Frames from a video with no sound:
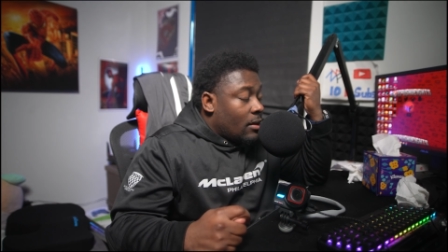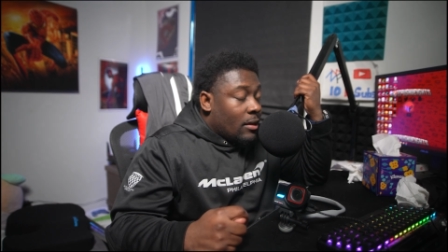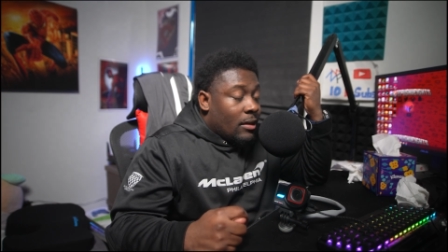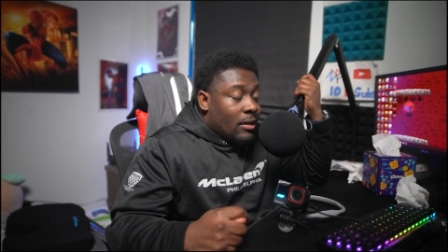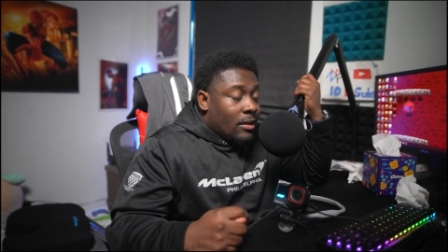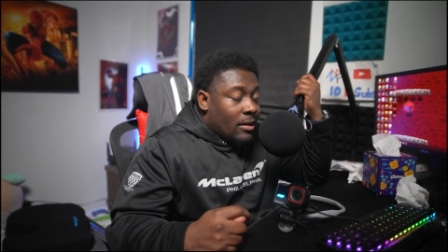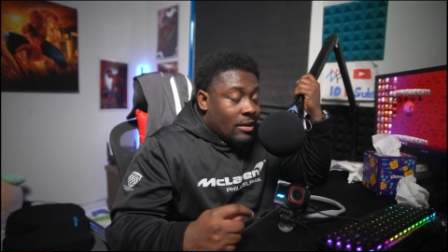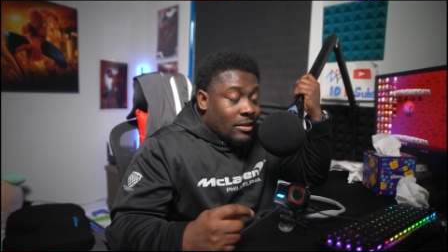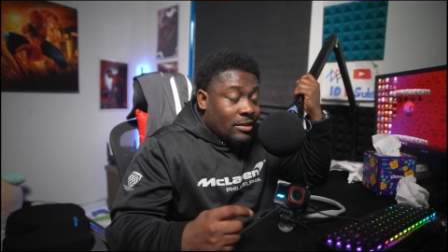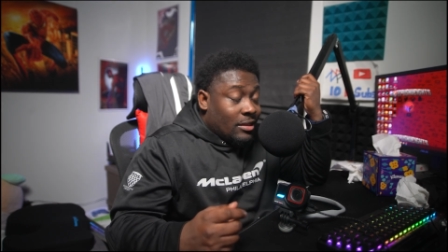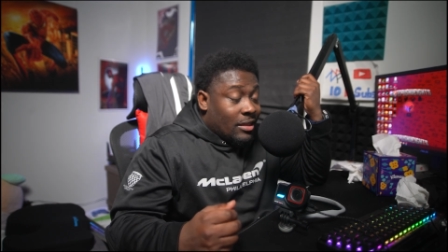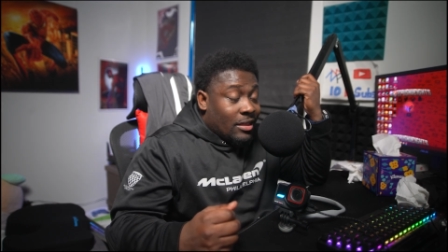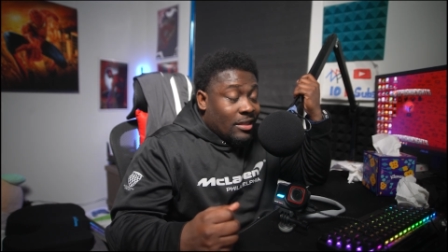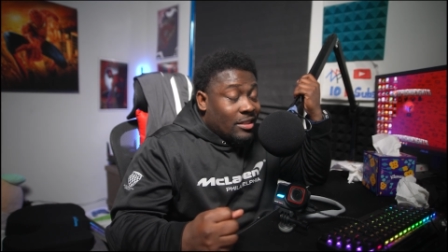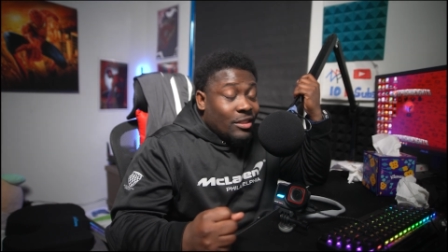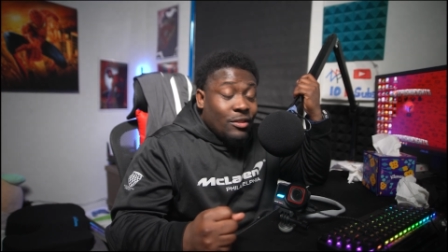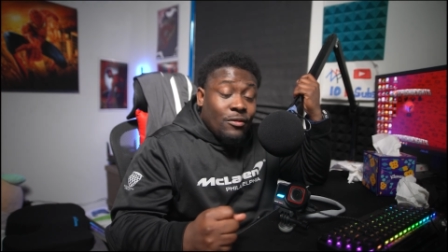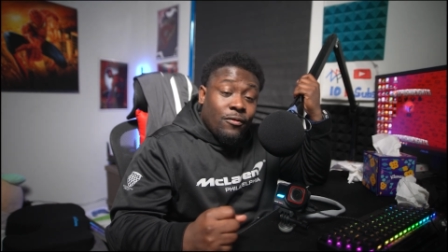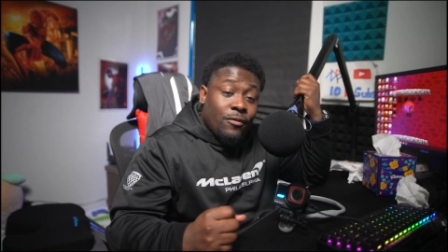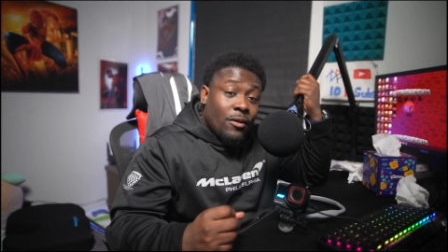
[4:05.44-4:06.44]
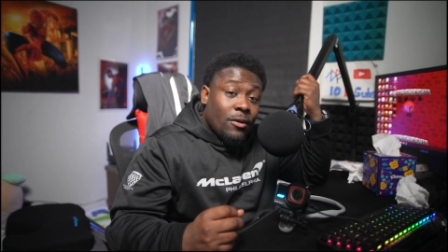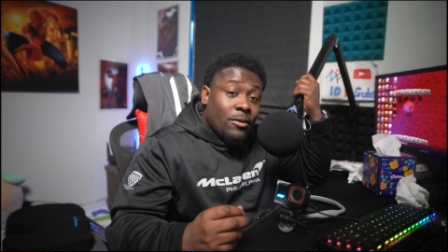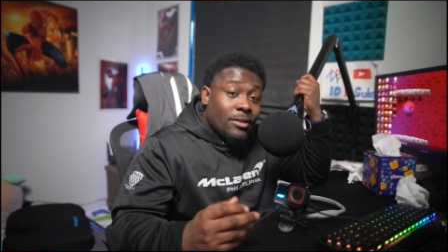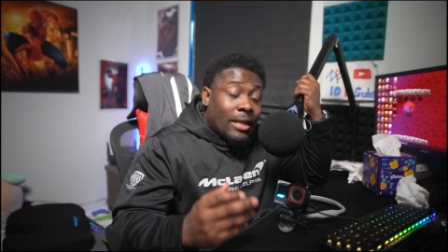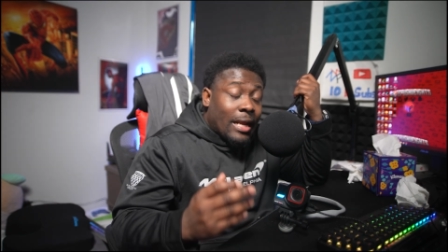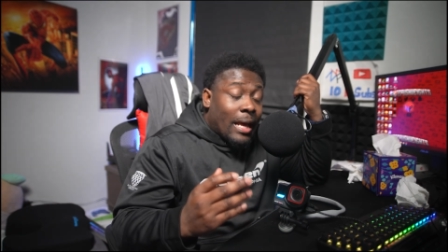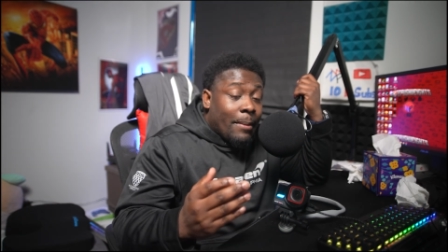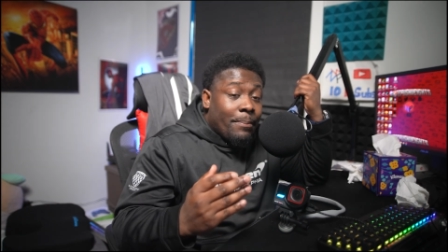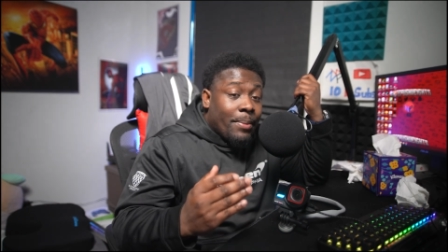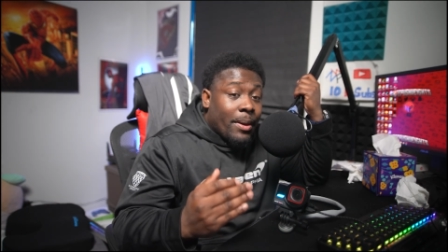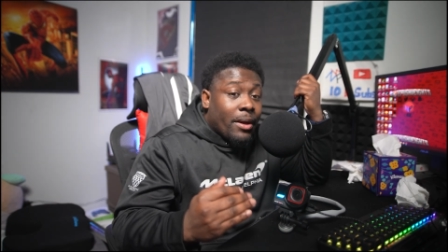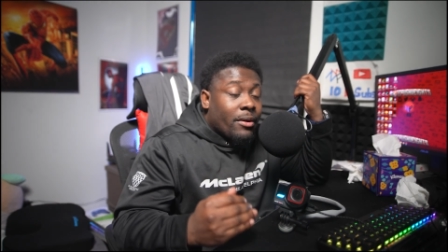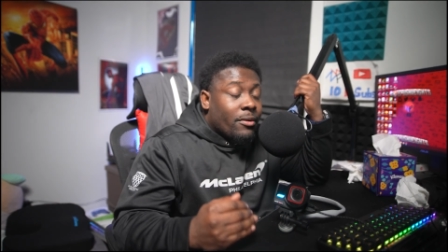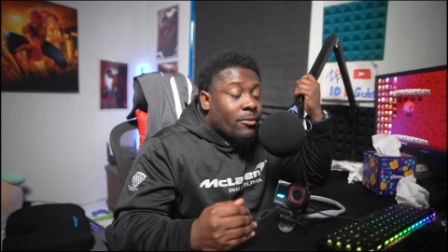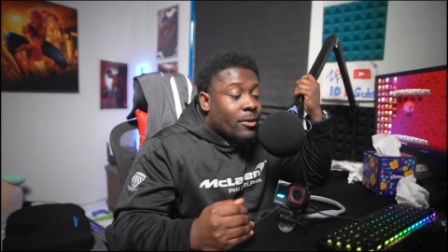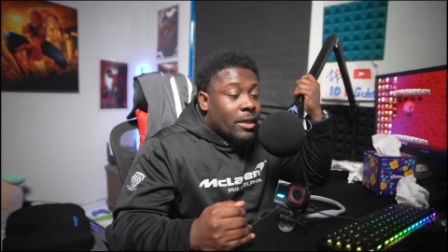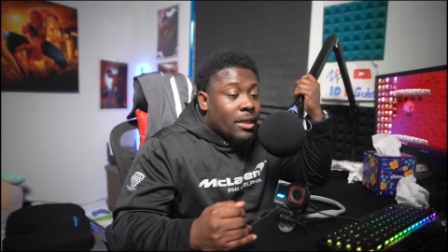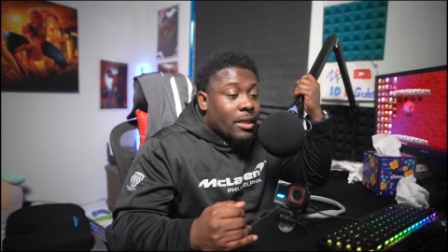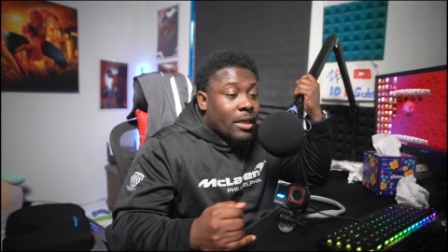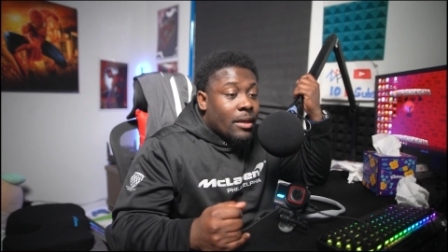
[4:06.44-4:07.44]
It, it just feels a lot better
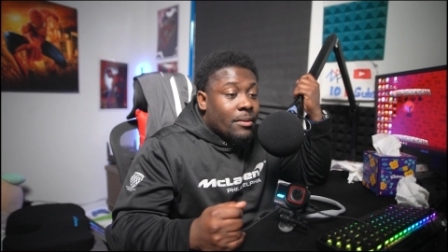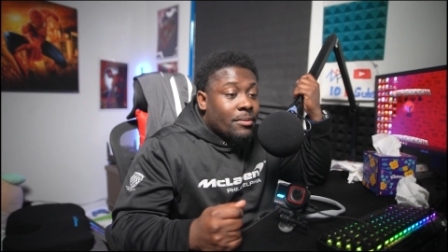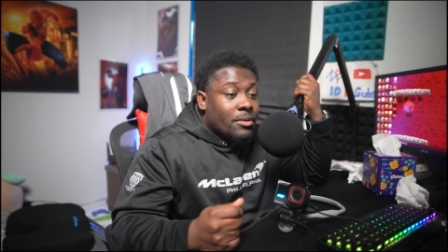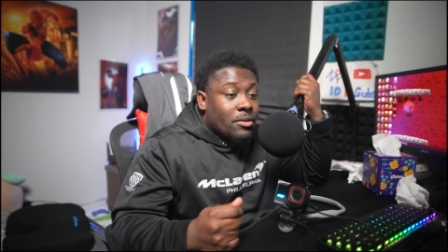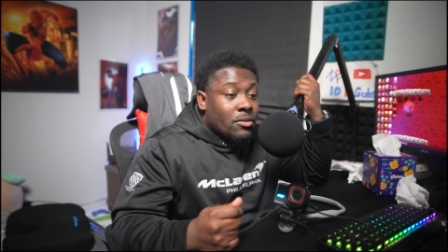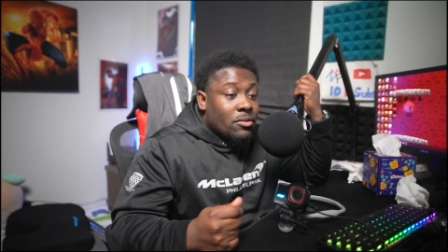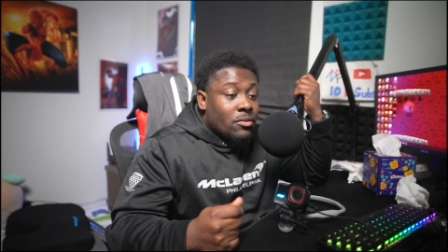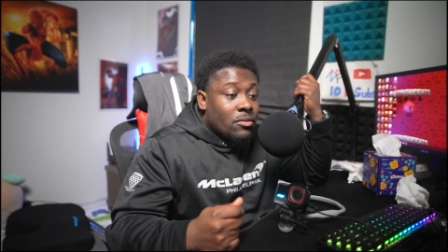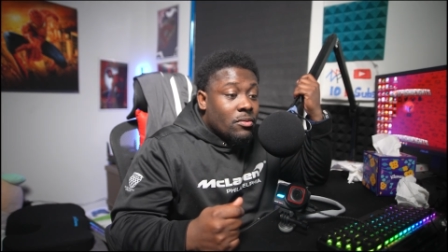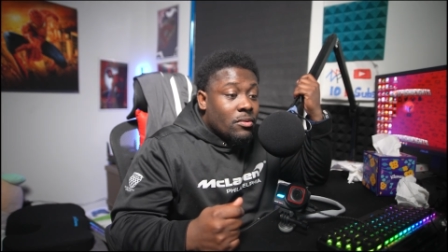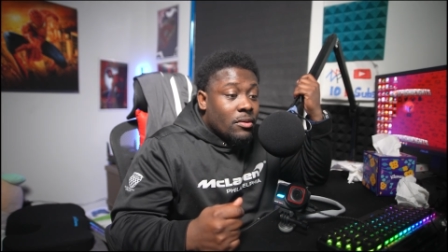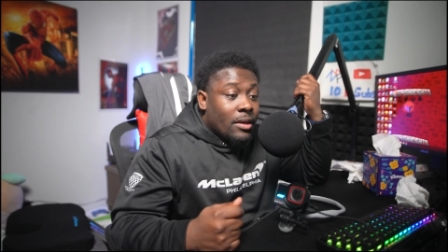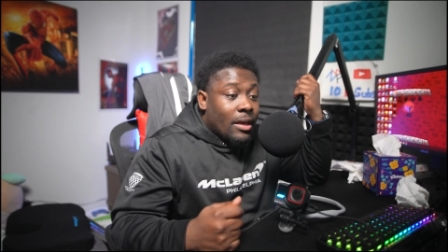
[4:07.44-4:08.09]
when it comes to